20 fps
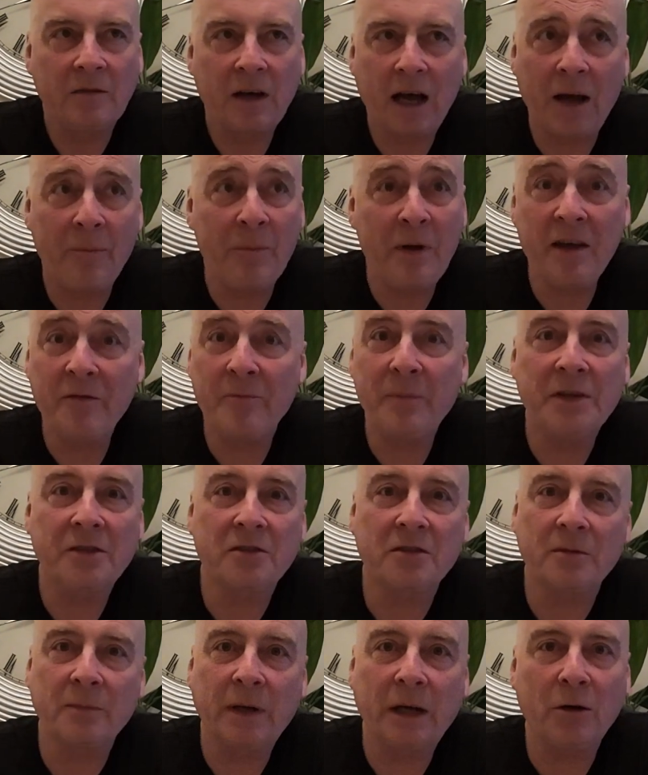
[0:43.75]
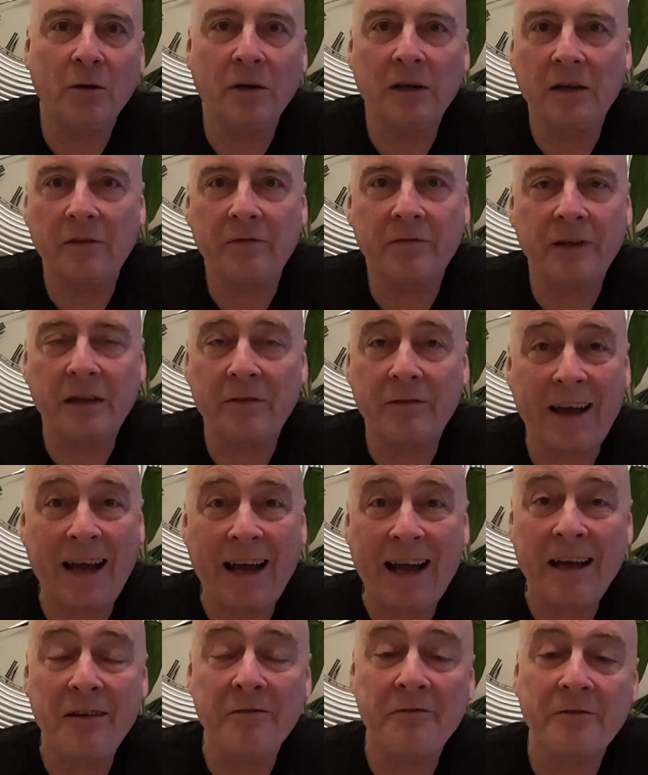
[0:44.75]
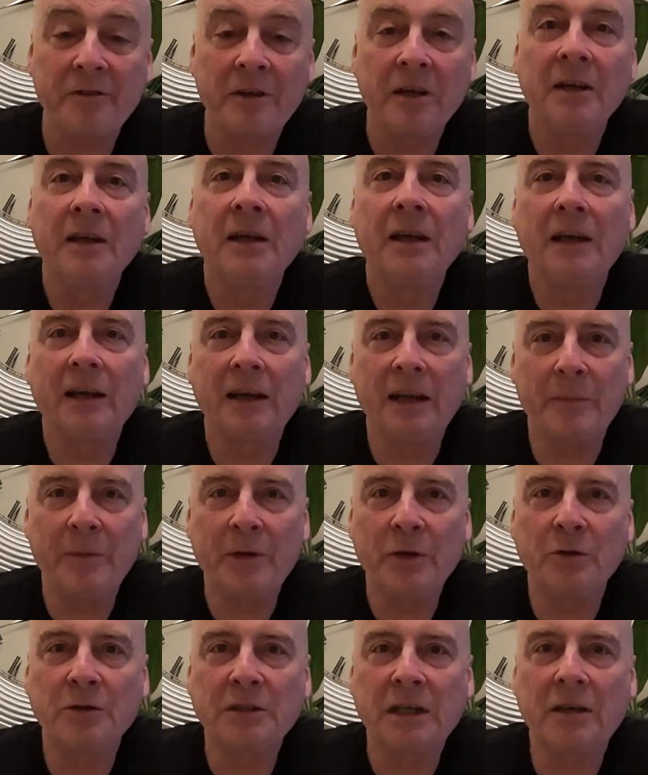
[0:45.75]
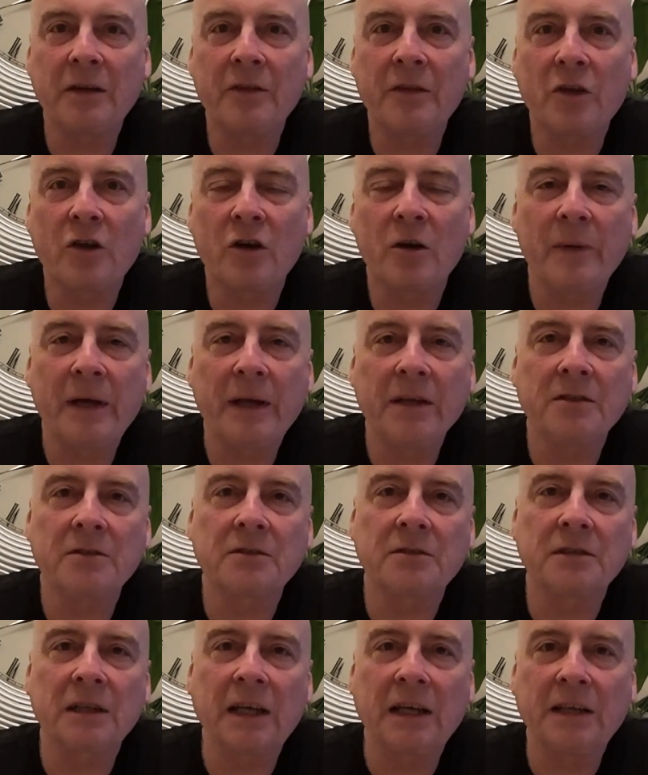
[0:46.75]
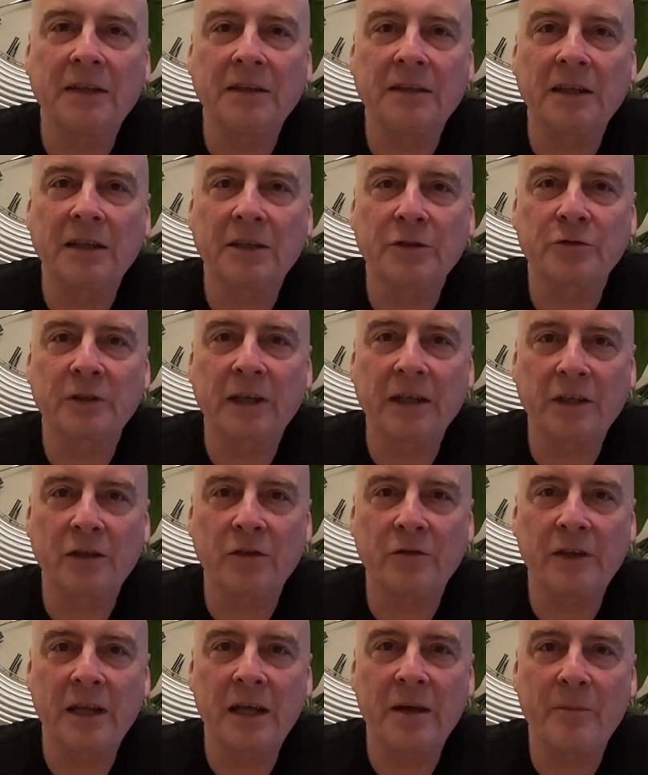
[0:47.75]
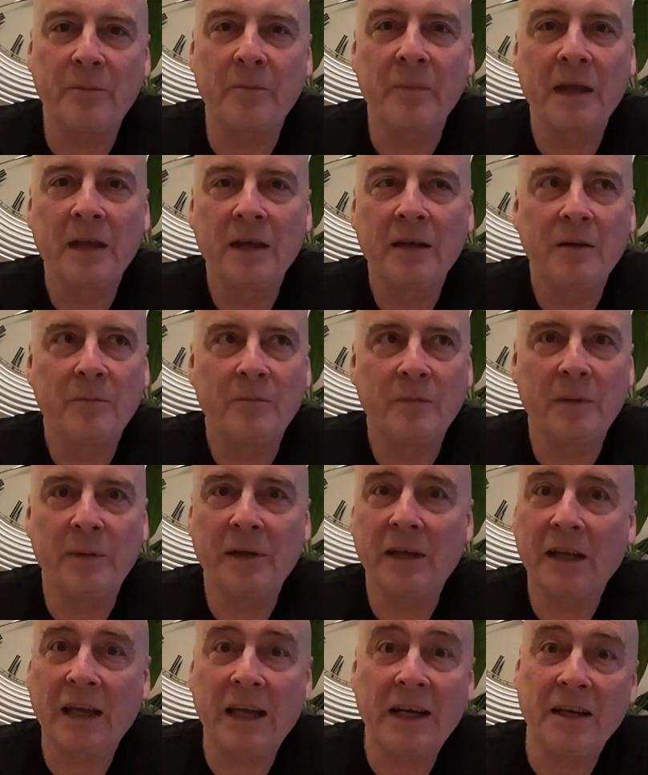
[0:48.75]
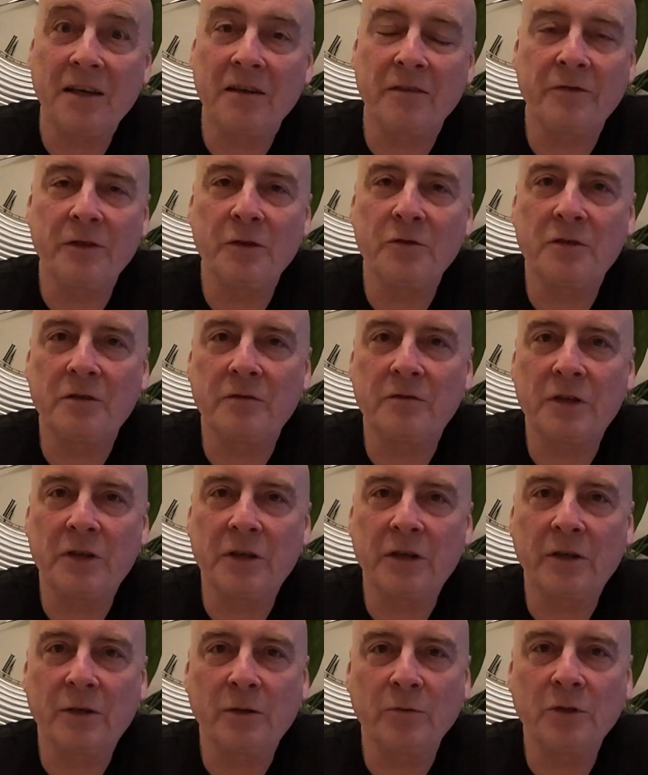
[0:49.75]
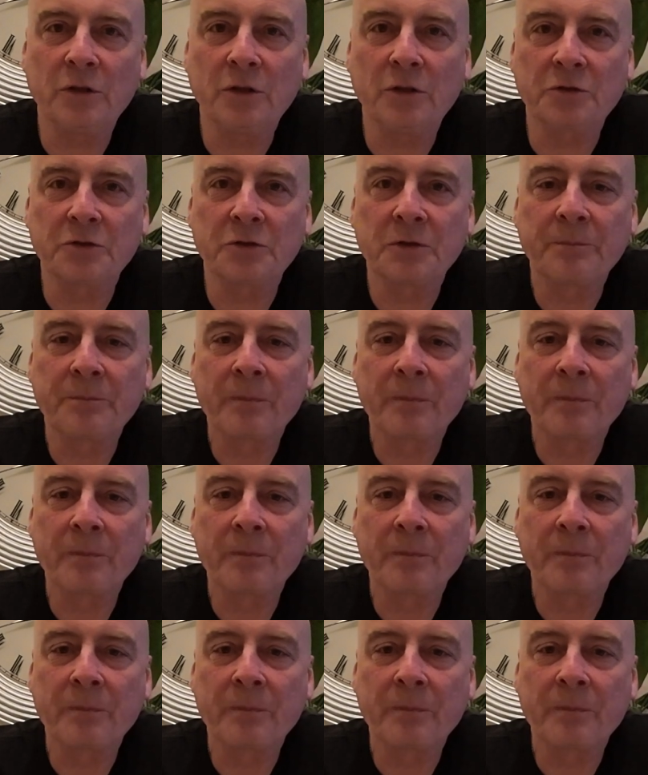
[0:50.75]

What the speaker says: I may have missed some out. If I have, let me know down in the comments and I'll try and cover them maybe again in a future video, who knows.